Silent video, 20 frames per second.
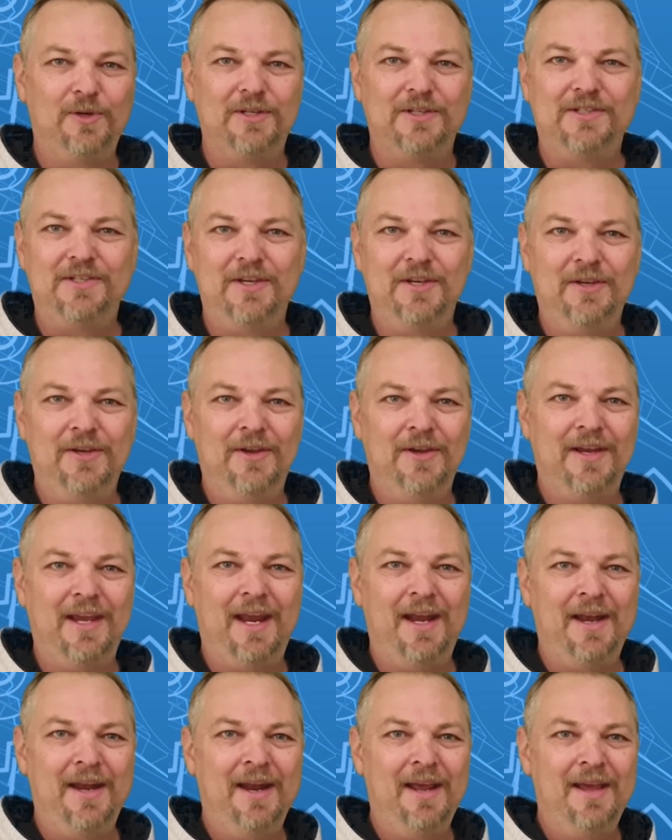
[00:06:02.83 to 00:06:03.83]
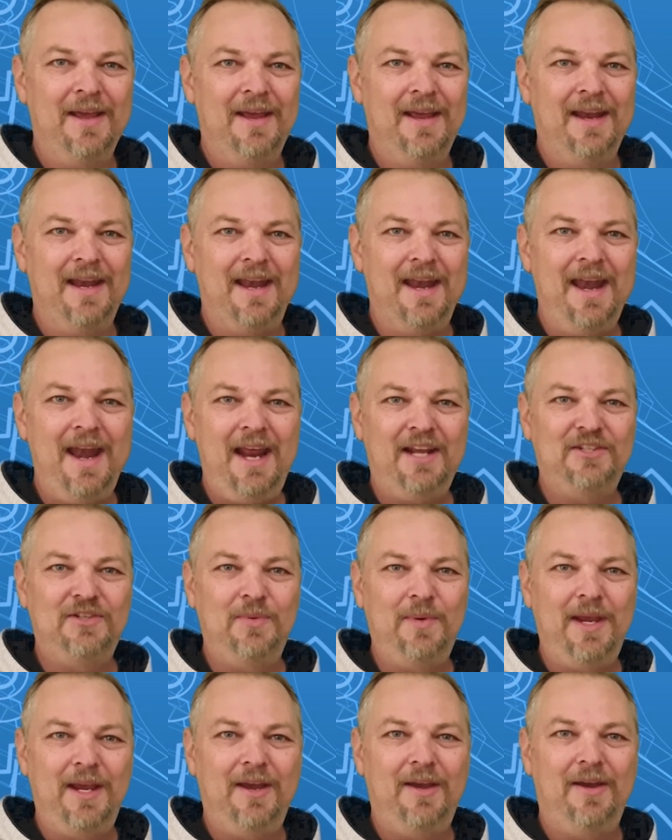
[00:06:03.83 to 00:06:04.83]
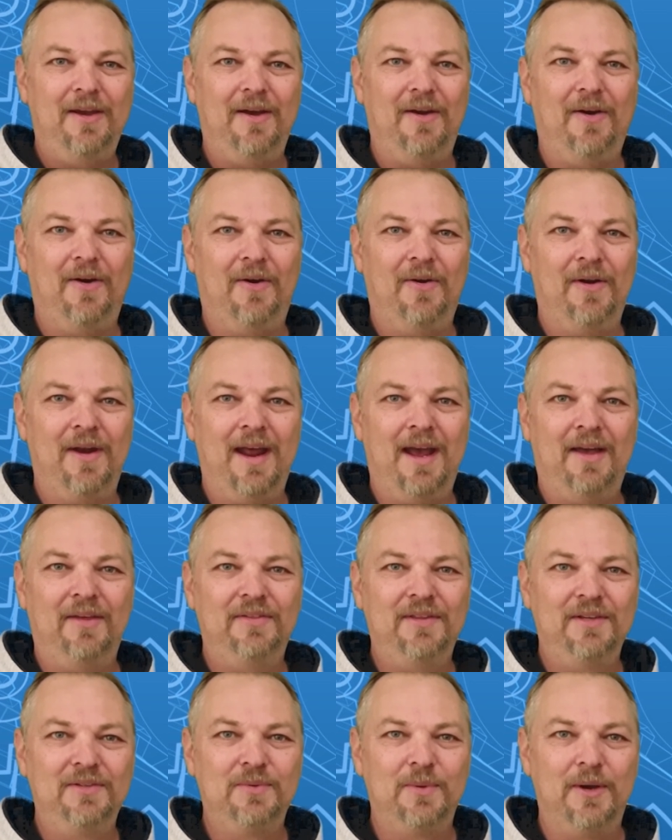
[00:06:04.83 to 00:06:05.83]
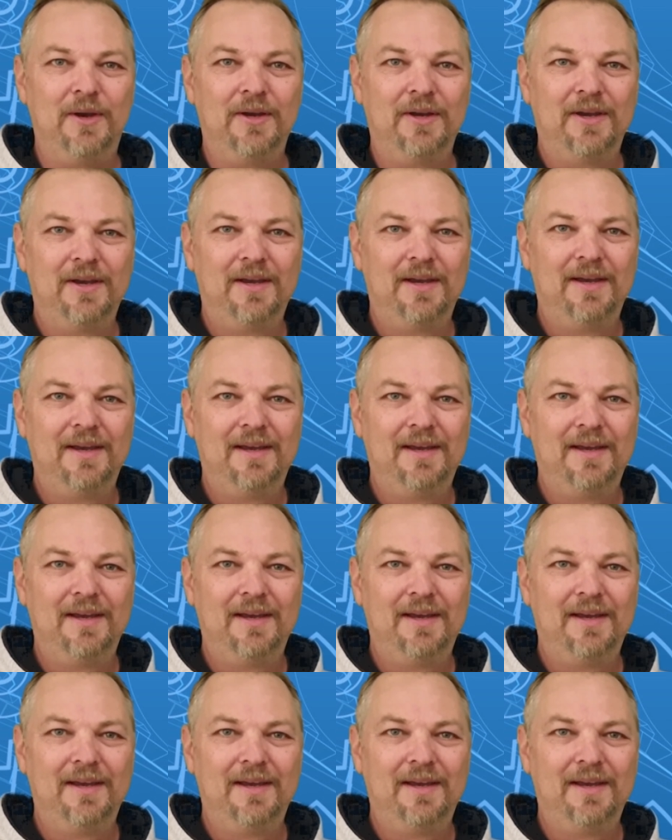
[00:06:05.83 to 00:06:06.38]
to seeing you again next week on How Things Work.